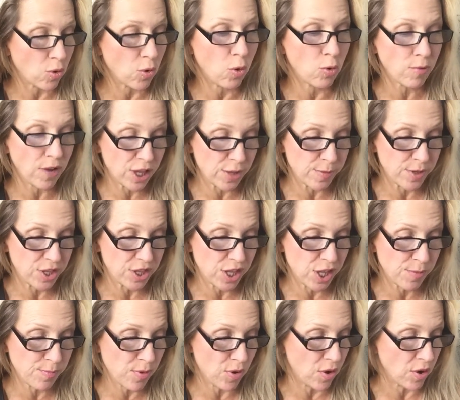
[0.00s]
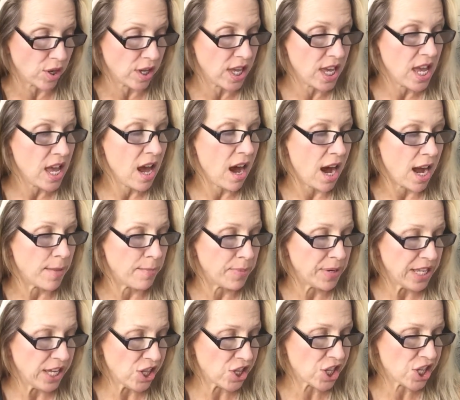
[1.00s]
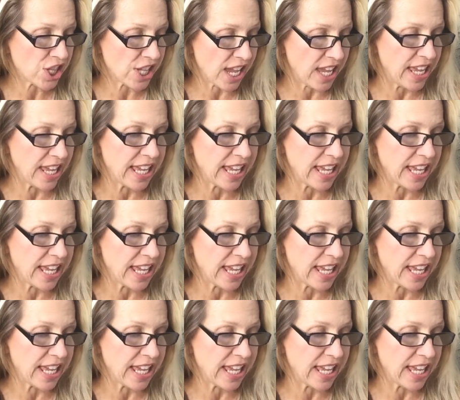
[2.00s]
All recipes in this book. I'm pleased to say